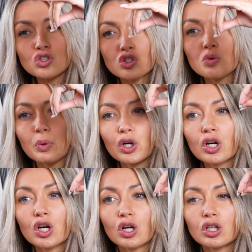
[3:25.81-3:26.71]

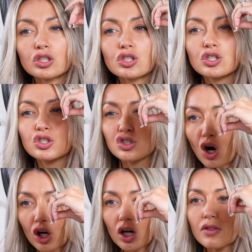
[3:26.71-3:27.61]
super
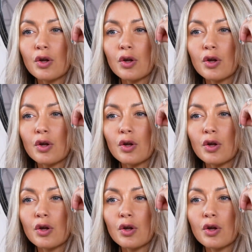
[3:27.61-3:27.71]
stark,